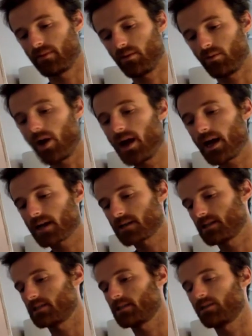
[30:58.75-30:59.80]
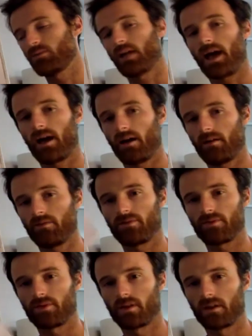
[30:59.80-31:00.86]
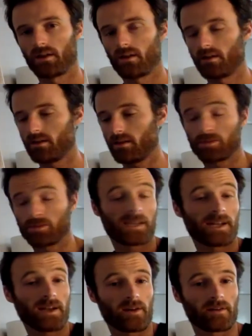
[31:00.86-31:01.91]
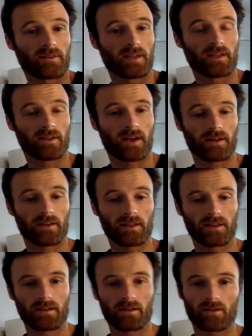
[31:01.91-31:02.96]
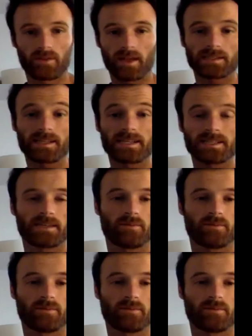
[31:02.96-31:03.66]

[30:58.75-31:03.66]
y-axis, you would have the percent error that you calculated, or that Stacy